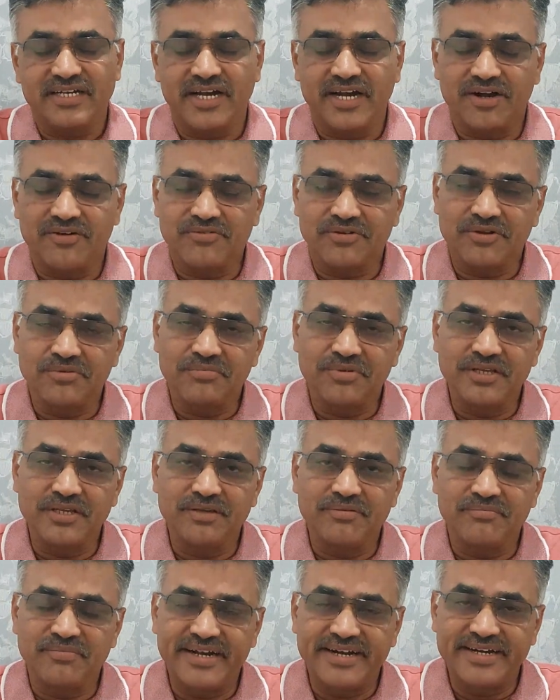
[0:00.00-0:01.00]
have to
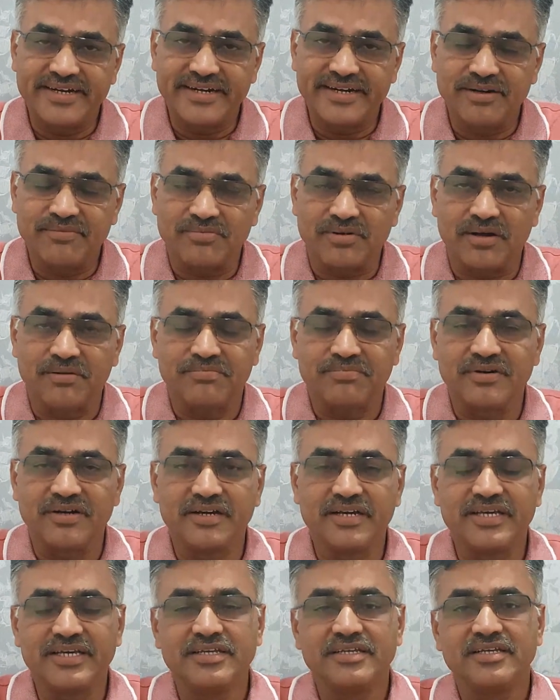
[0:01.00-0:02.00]
be maintained
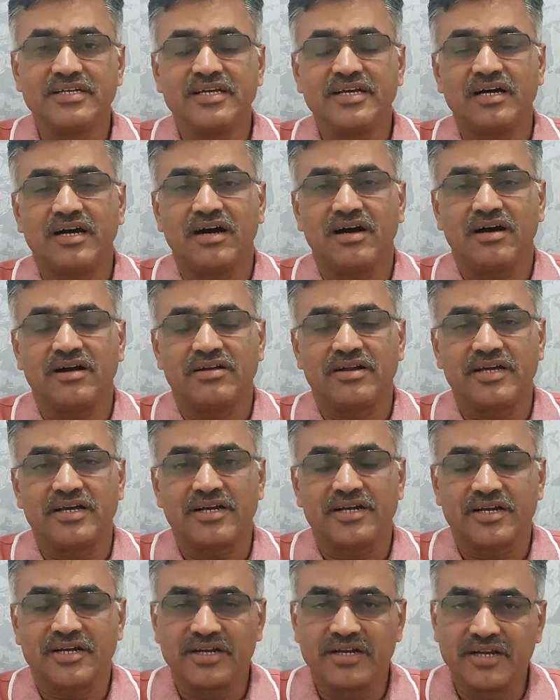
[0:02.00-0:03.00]
properly on
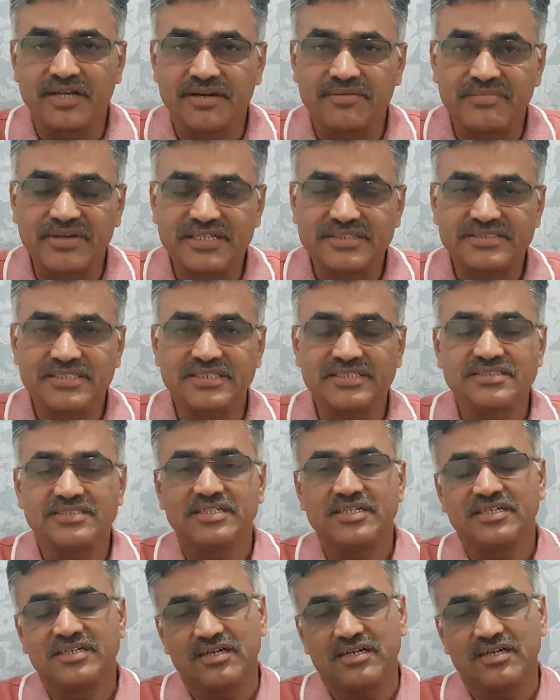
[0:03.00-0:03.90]
a regular basis.